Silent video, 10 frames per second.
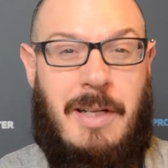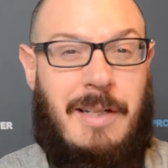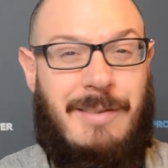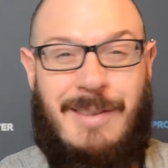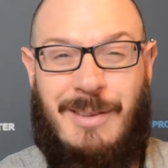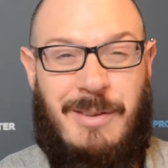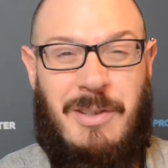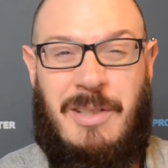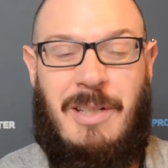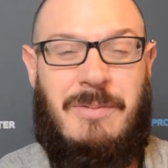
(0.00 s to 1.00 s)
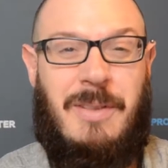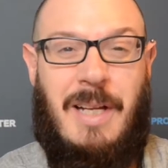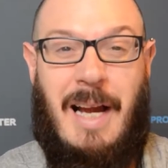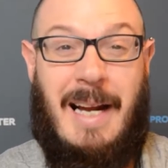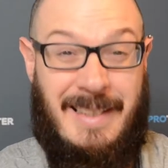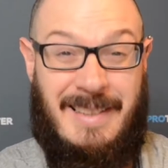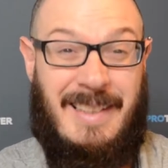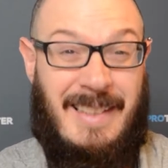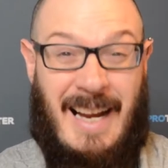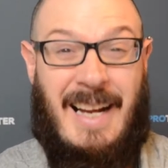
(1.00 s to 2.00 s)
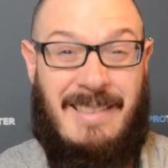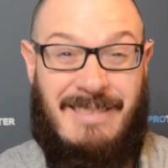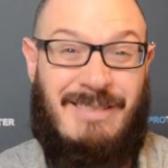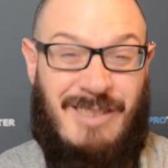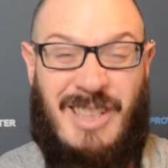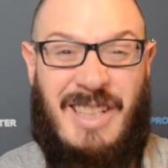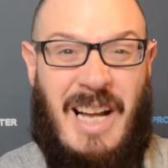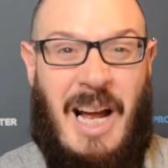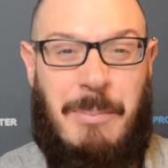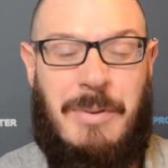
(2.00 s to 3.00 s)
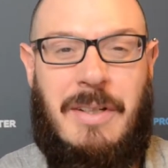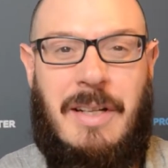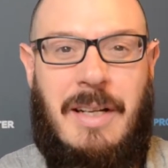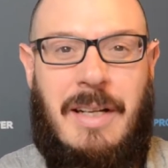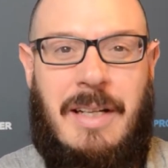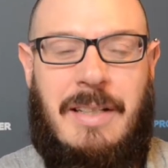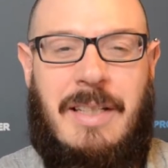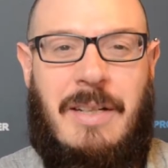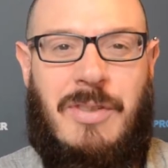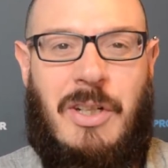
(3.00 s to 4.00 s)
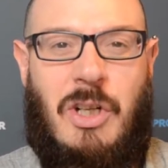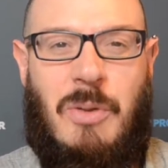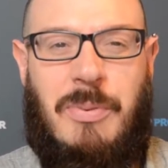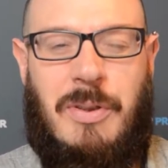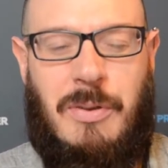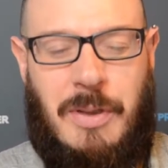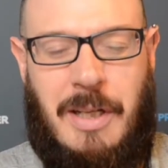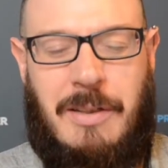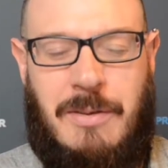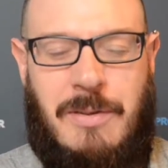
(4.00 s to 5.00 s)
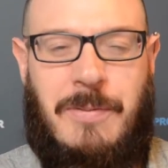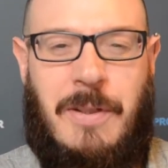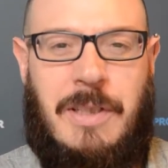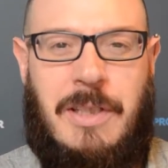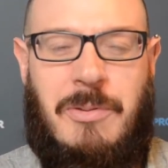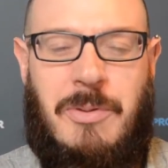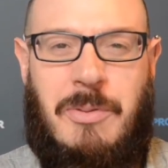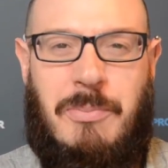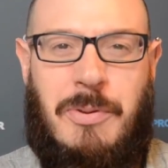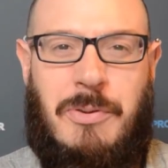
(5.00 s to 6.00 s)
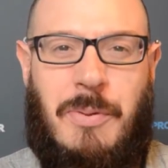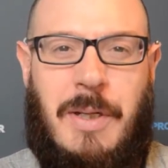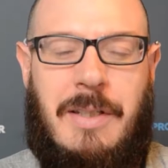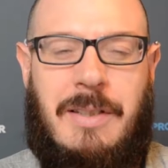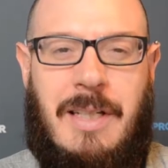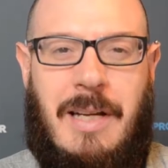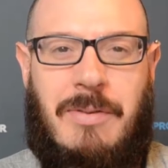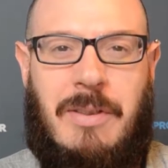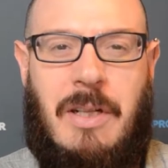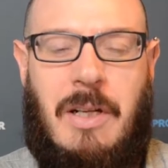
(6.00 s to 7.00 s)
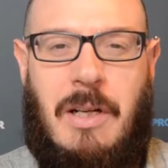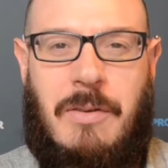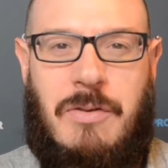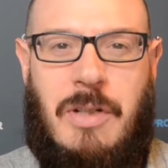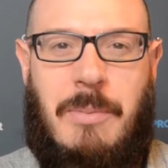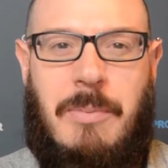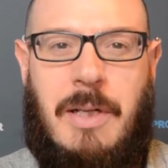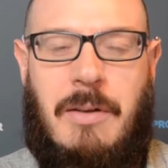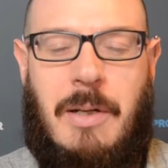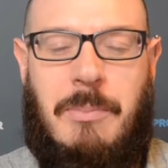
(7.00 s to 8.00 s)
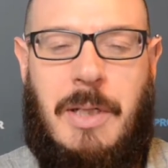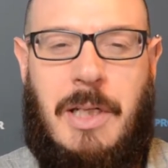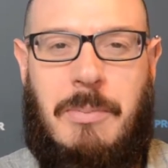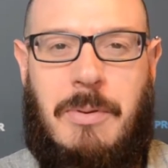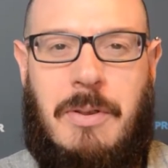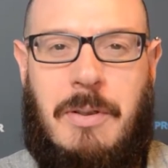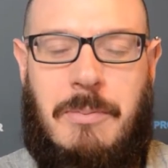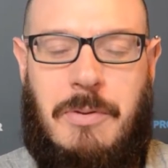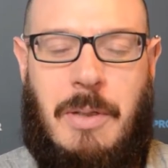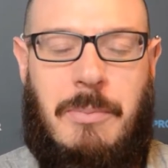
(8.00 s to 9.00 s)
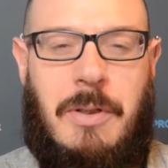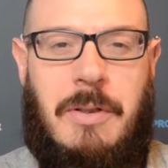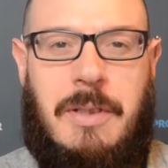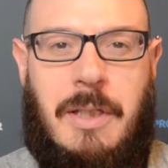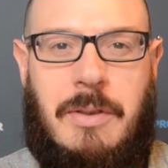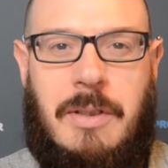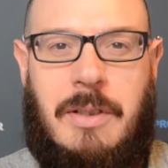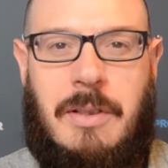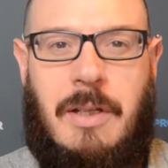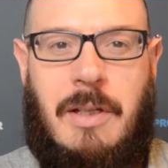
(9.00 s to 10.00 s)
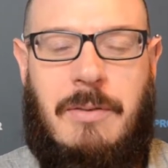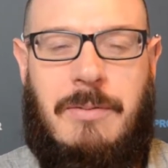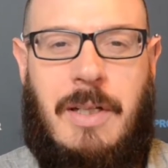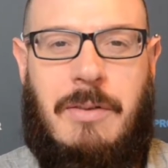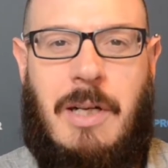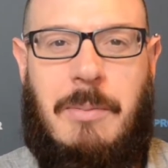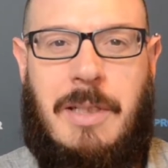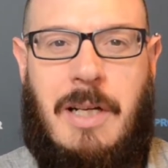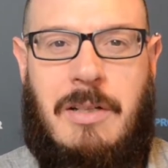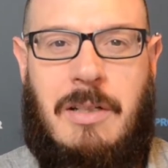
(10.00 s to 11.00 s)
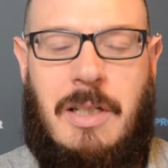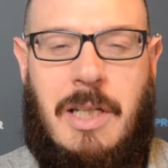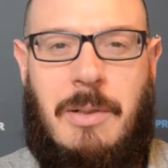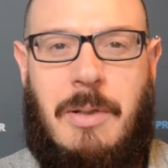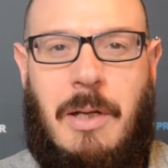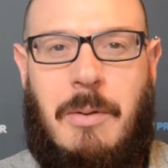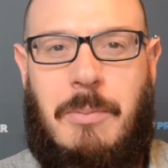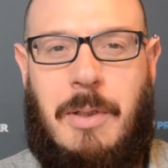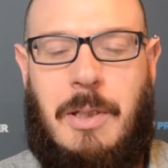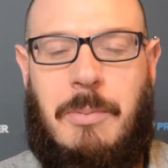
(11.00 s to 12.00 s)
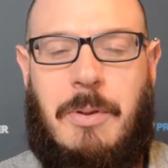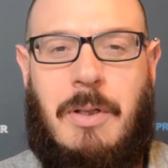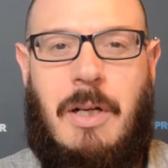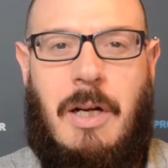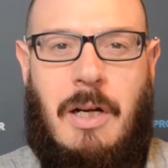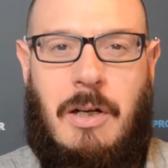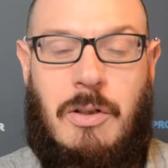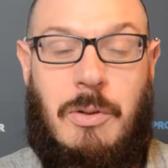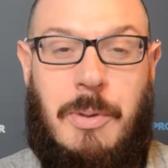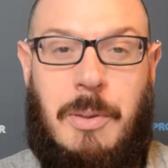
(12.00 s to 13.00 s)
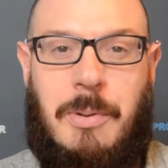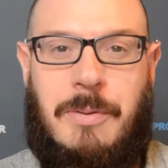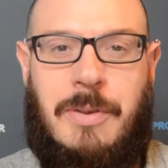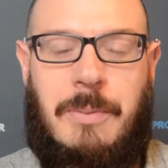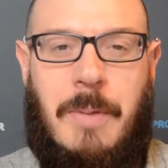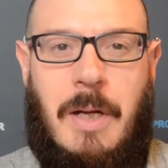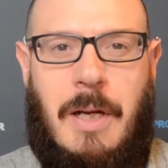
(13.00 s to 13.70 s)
and you know yourself, anything can kind of happen in the FA Cup. And okay, there's a fair distance between the level of Tranmere and Peterborough. Tranmere down in the Vanarama National League, Peterborough are a good bit above them.